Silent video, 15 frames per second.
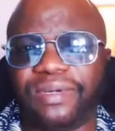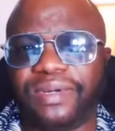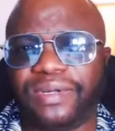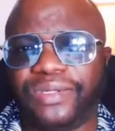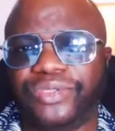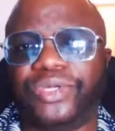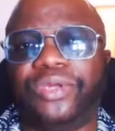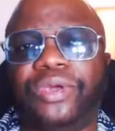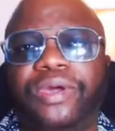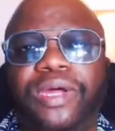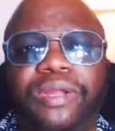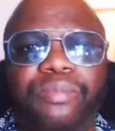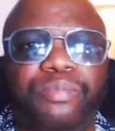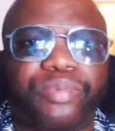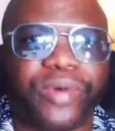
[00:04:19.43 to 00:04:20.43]
So you got
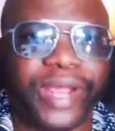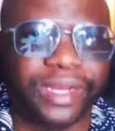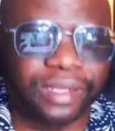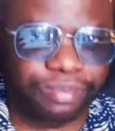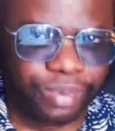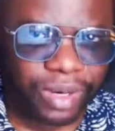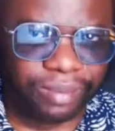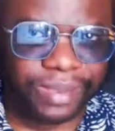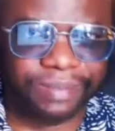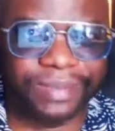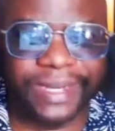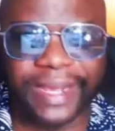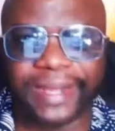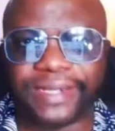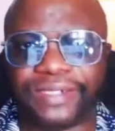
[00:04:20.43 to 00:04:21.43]
to break the problem
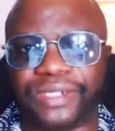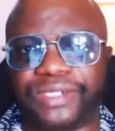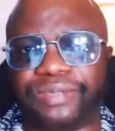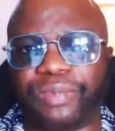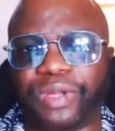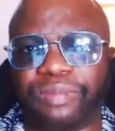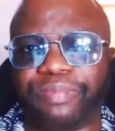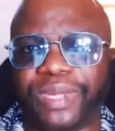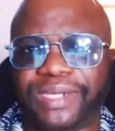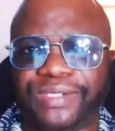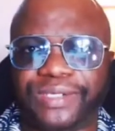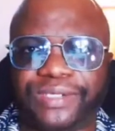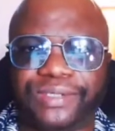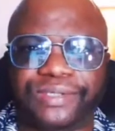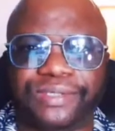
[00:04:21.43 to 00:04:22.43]
down into smaller
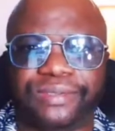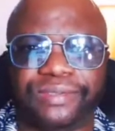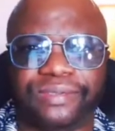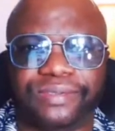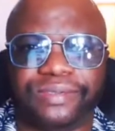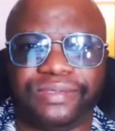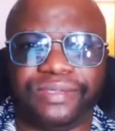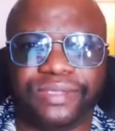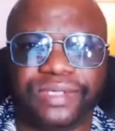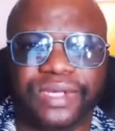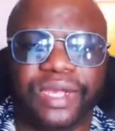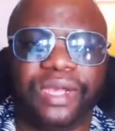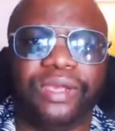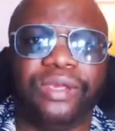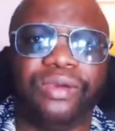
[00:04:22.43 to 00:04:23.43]
pieces.
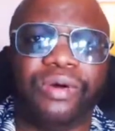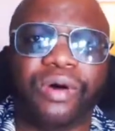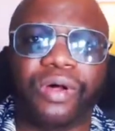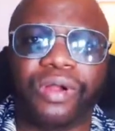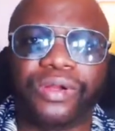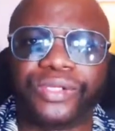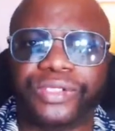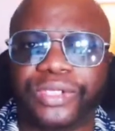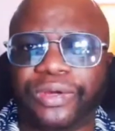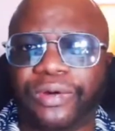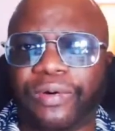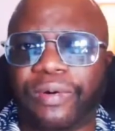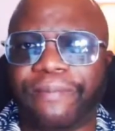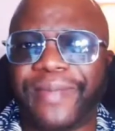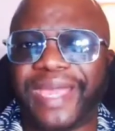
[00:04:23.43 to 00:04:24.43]
You
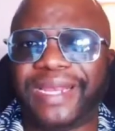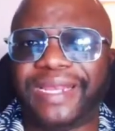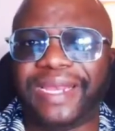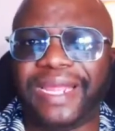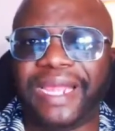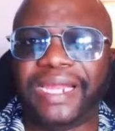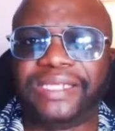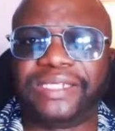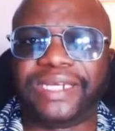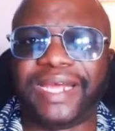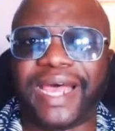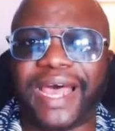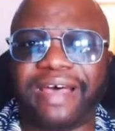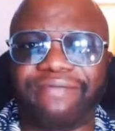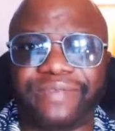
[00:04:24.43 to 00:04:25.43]
also may need to
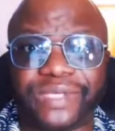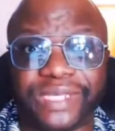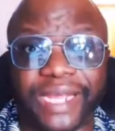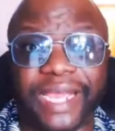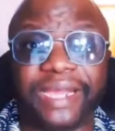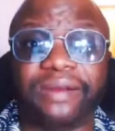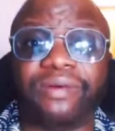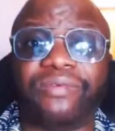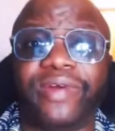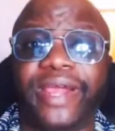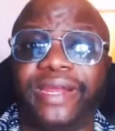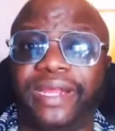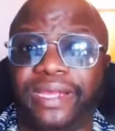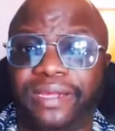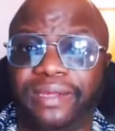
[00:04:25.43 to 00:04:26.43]
have data
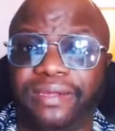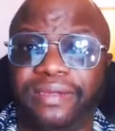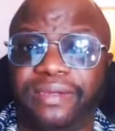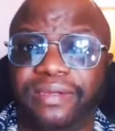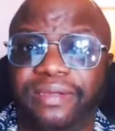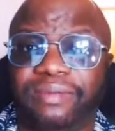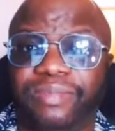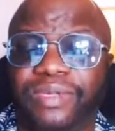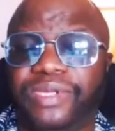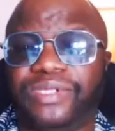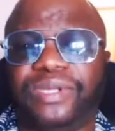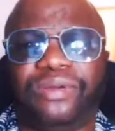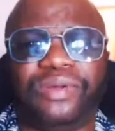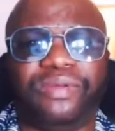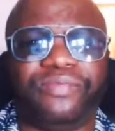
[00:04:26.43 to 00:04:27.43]
ready, because
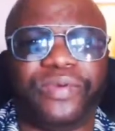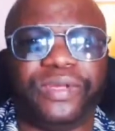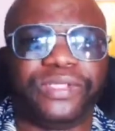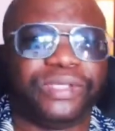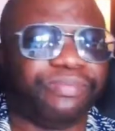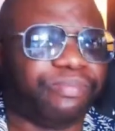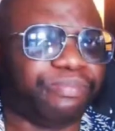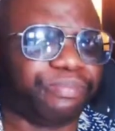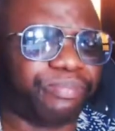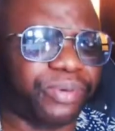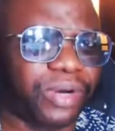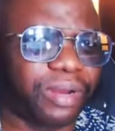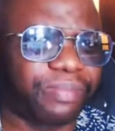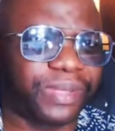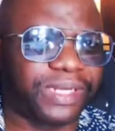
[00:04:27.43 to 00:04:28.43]
in order for you to
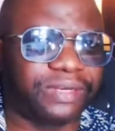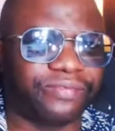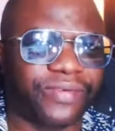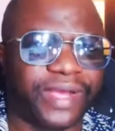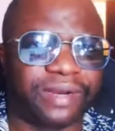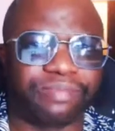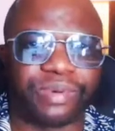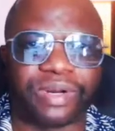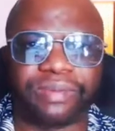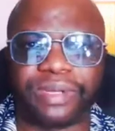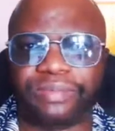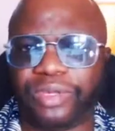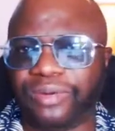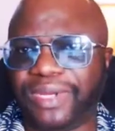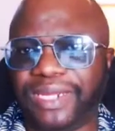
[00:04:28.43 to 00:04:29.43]
properly define a
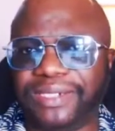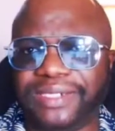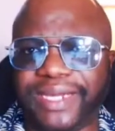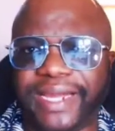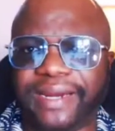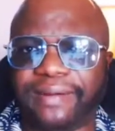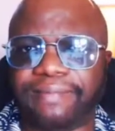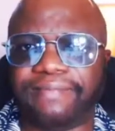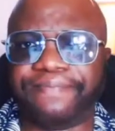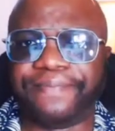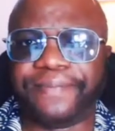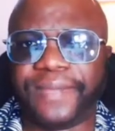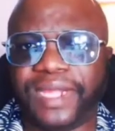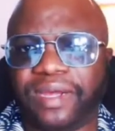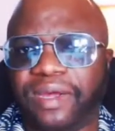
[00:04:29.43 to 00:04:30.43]
problem, you need data.
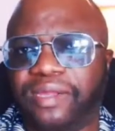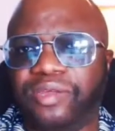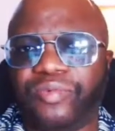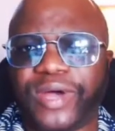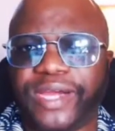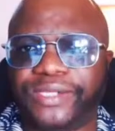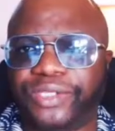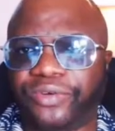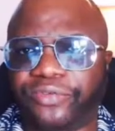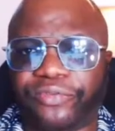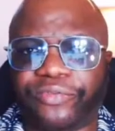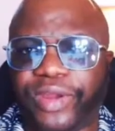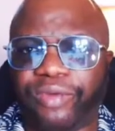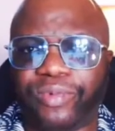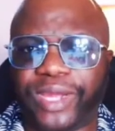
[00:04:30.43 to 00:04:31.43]
Otherwise, you're
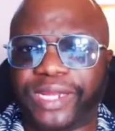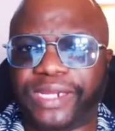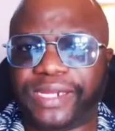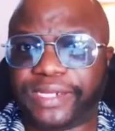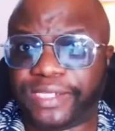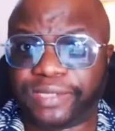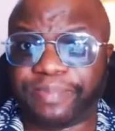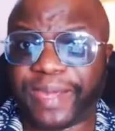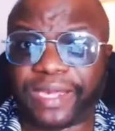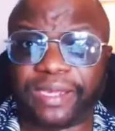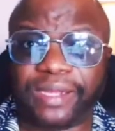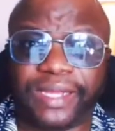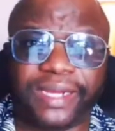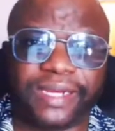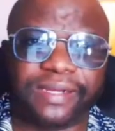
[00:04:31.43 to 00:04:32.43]
freewheeling and
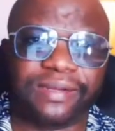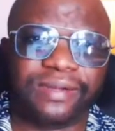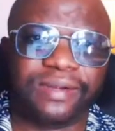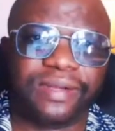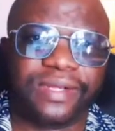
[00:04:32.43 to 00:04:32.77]
speculating.